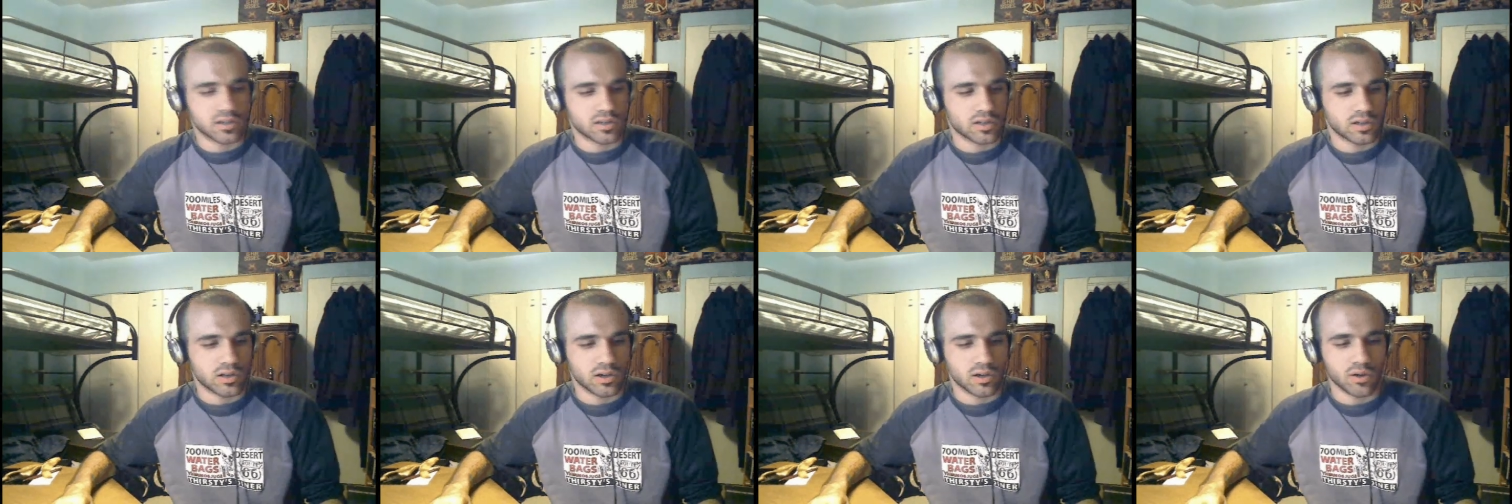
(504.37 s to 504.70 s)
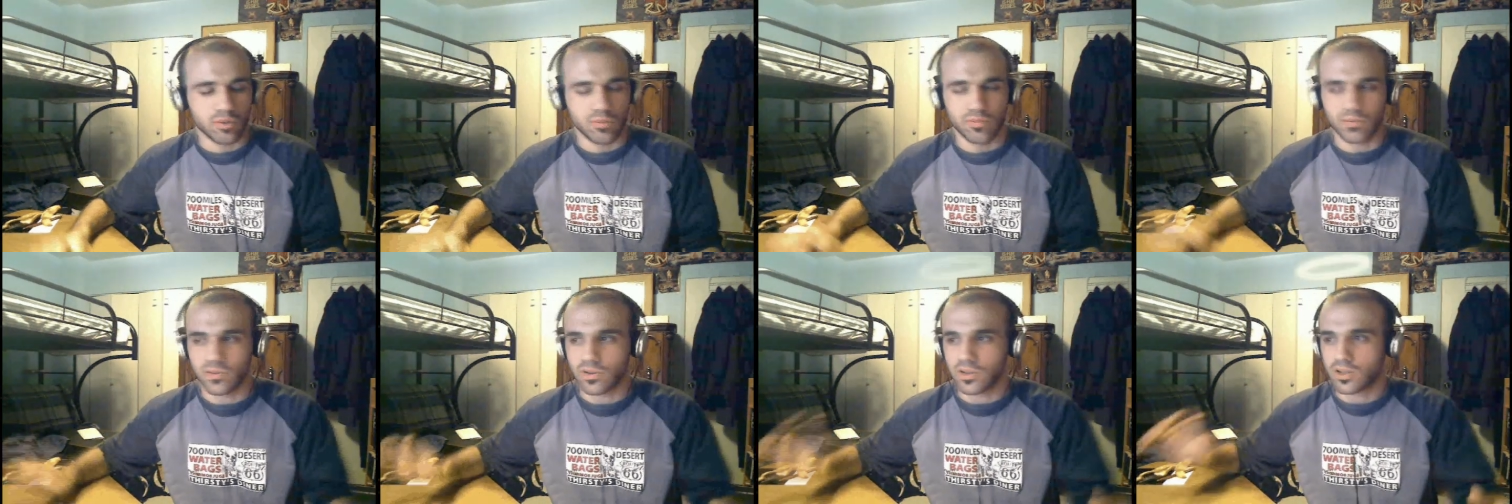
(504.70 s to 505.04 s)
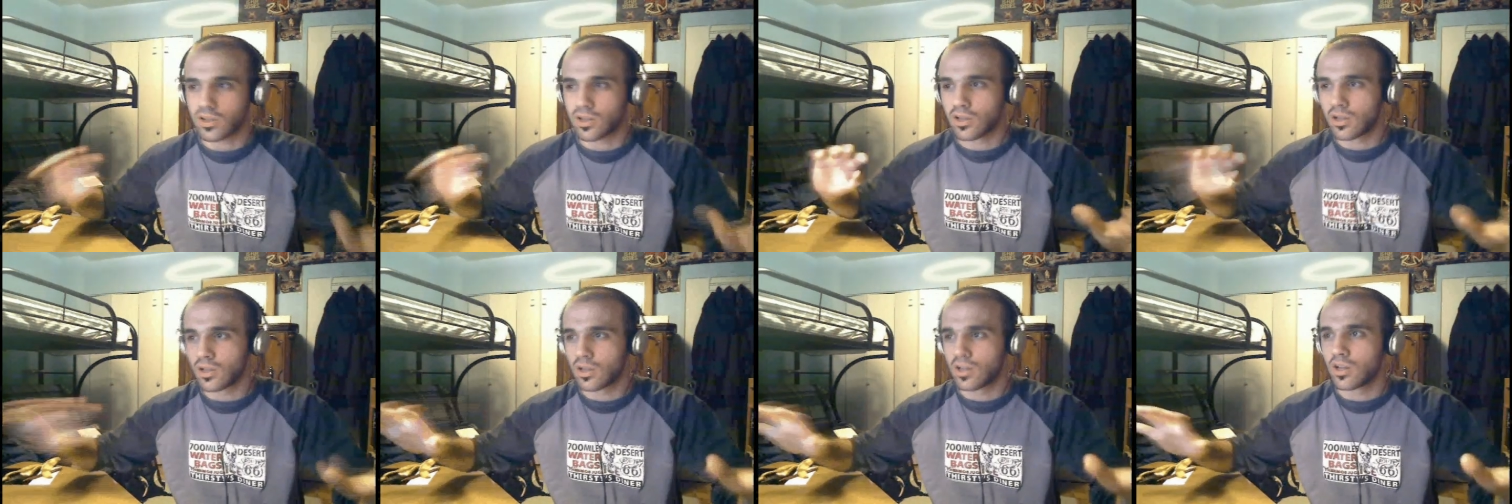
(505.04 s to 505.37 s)
Hopefully,
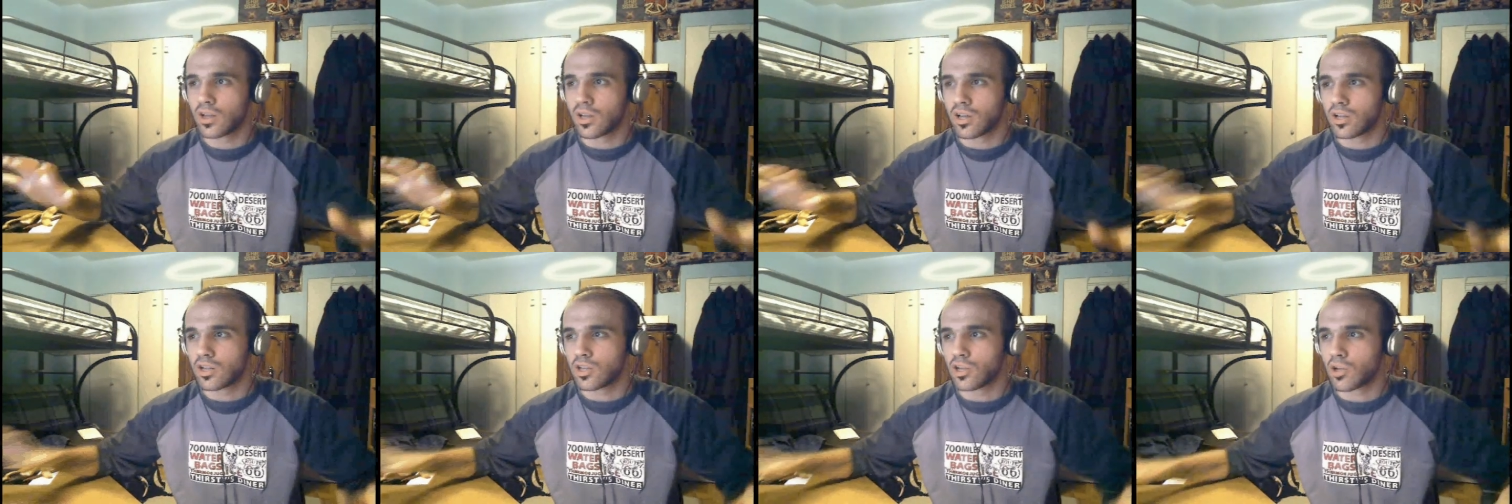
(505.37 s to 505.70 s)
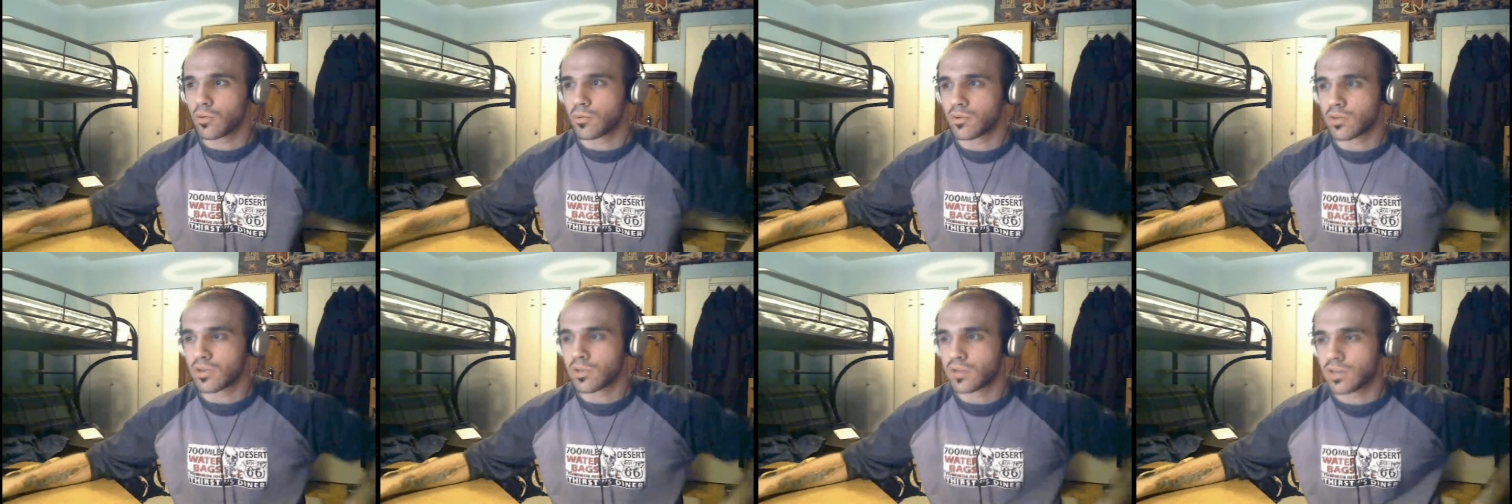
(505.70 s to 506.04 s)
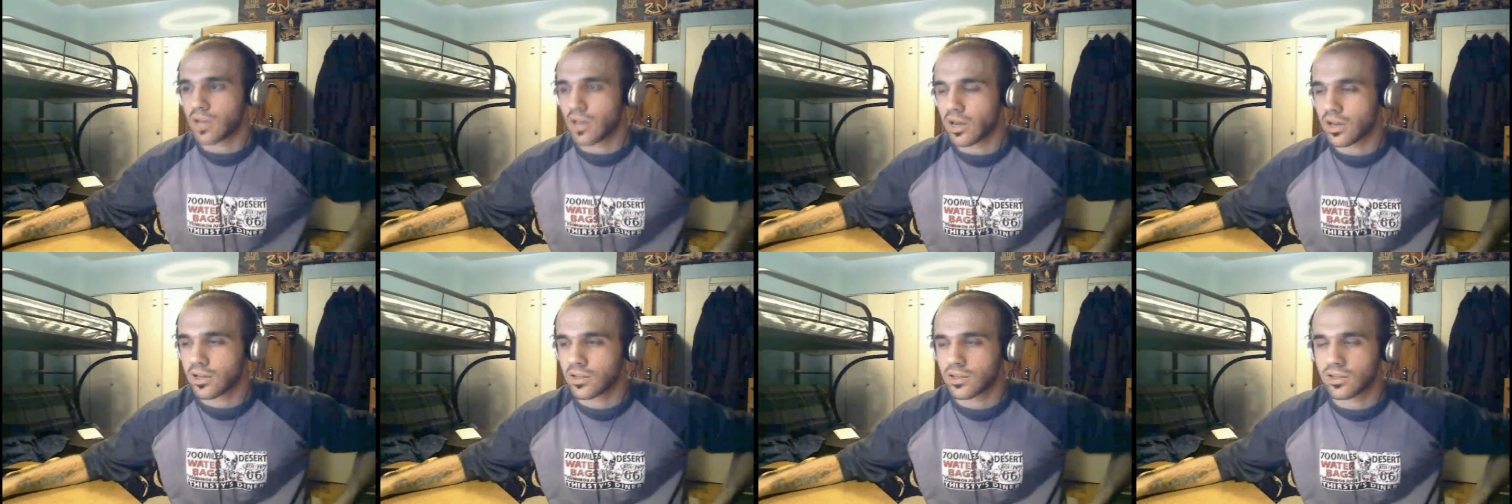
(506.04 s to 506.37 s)
nobody
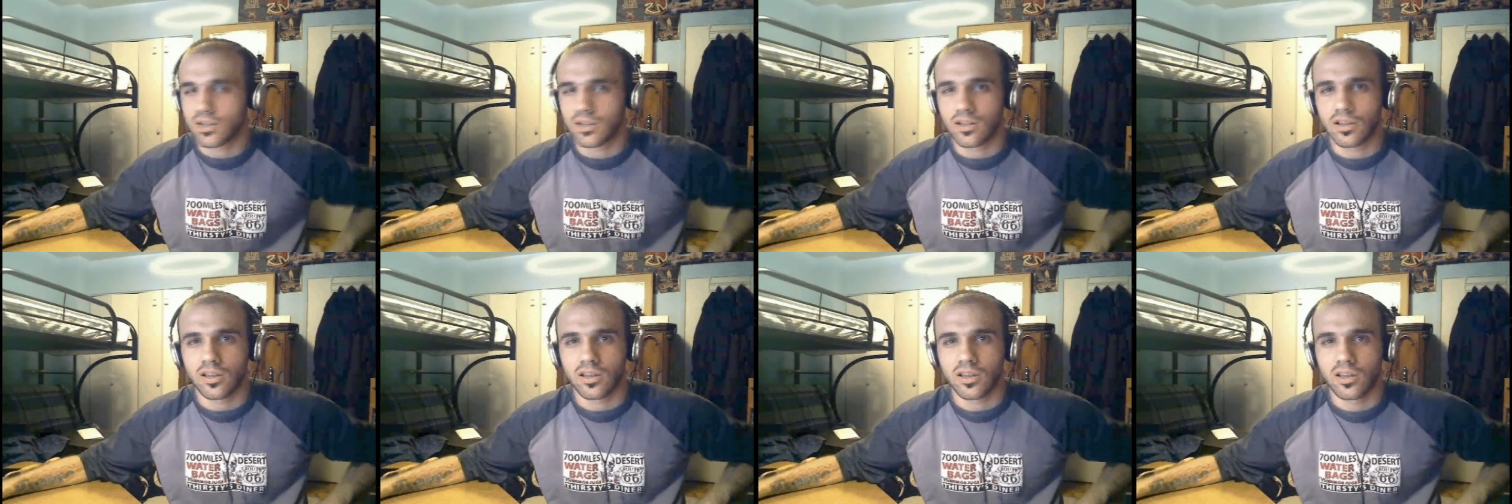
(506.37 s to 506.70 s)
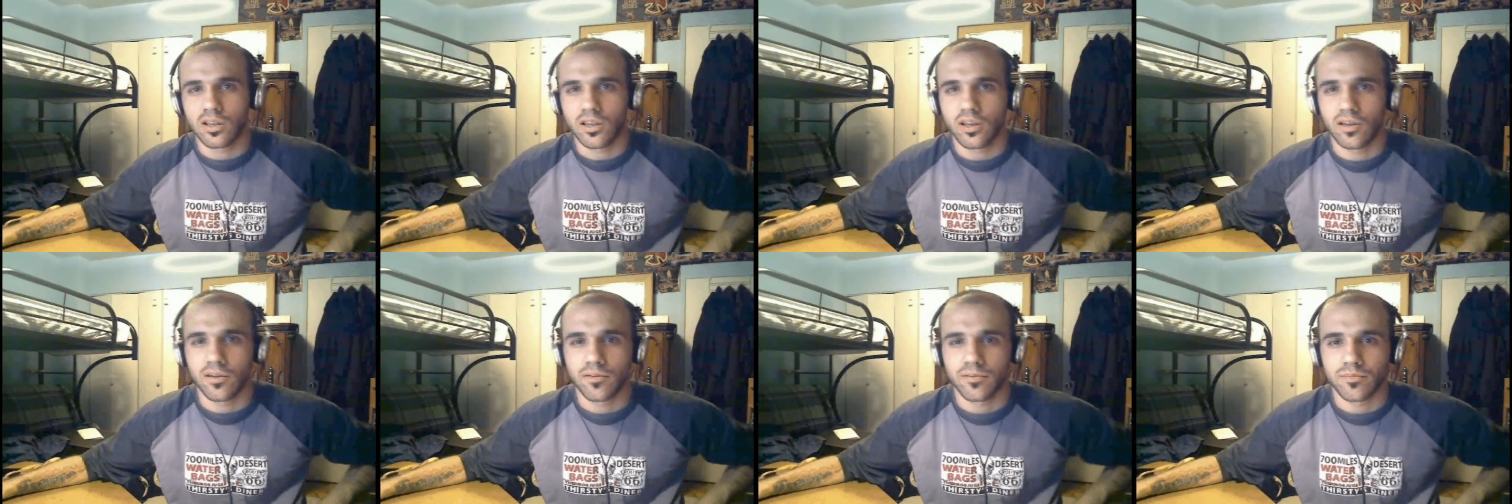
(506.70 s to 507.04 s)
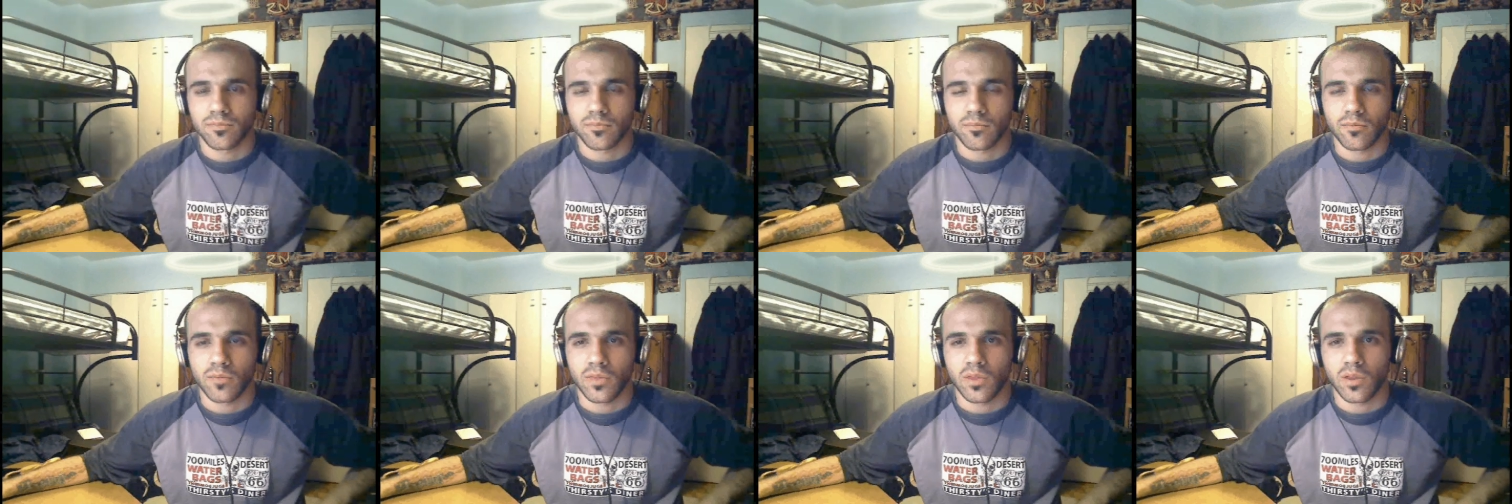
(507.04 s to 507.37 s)
died in the
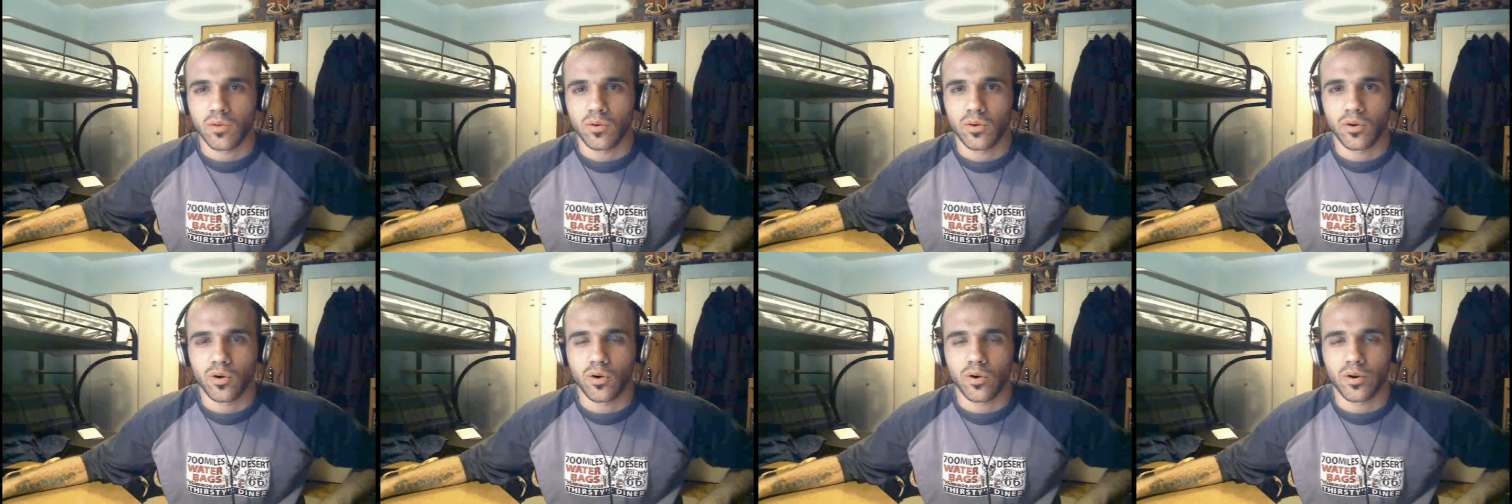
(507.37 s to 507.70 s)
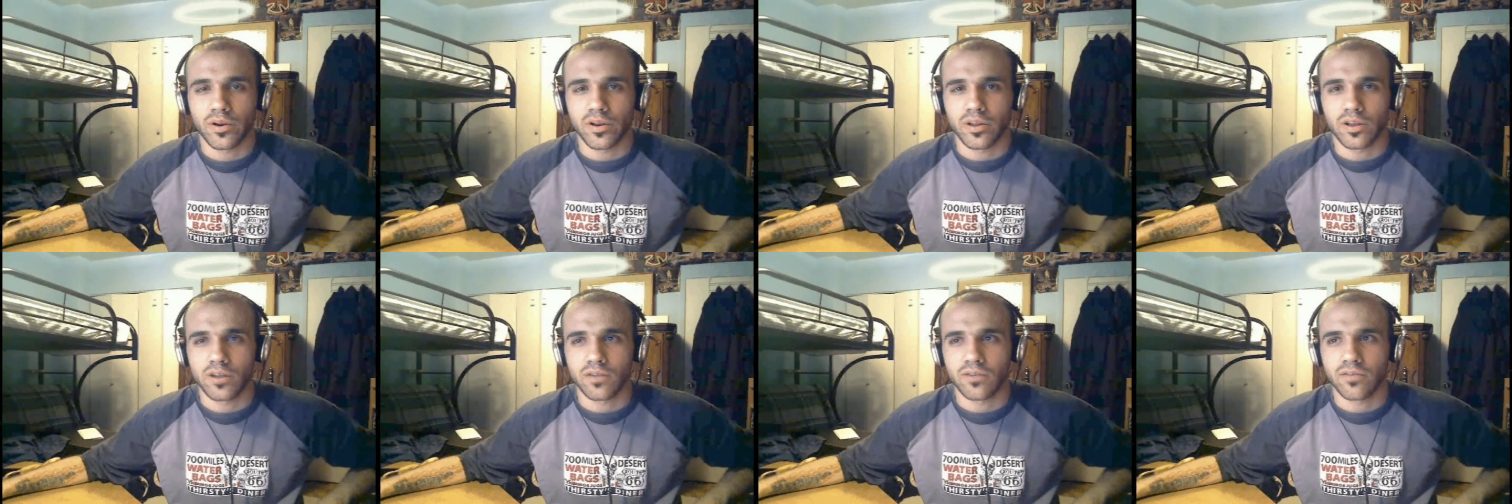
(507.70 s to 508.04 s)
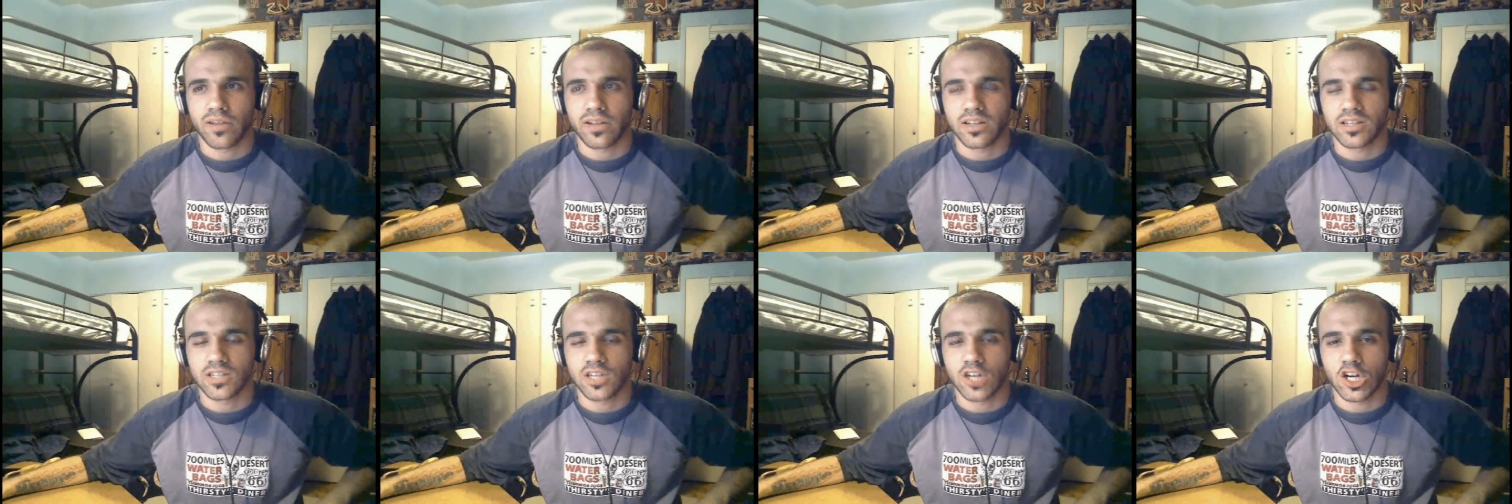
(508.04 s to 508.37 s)
recording of that
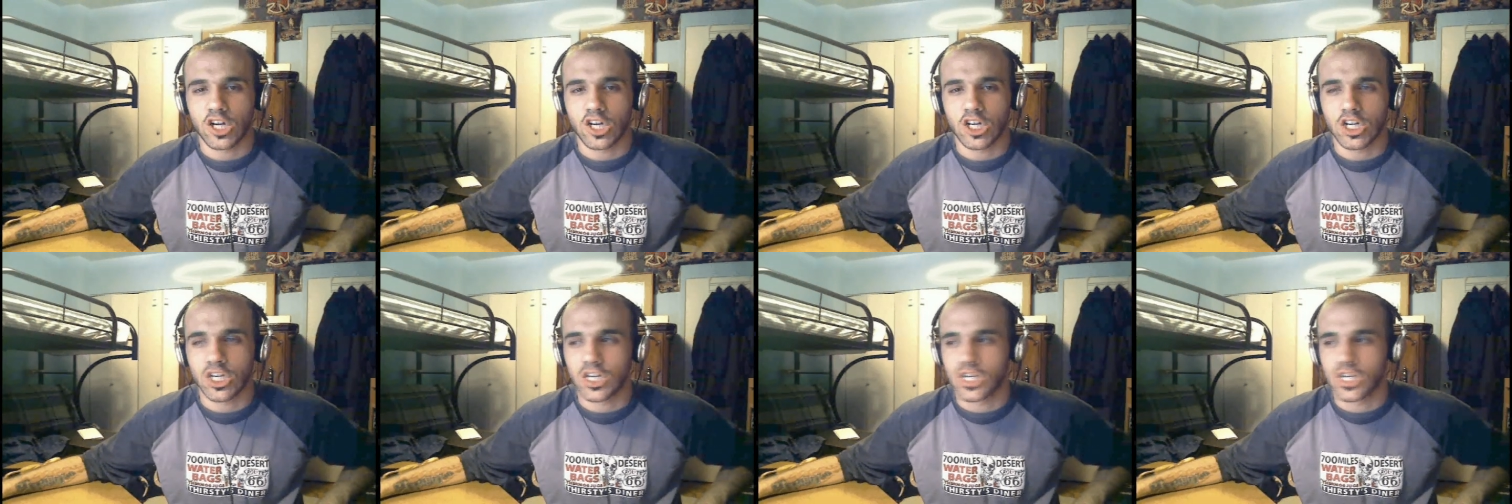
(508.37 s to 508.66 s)
song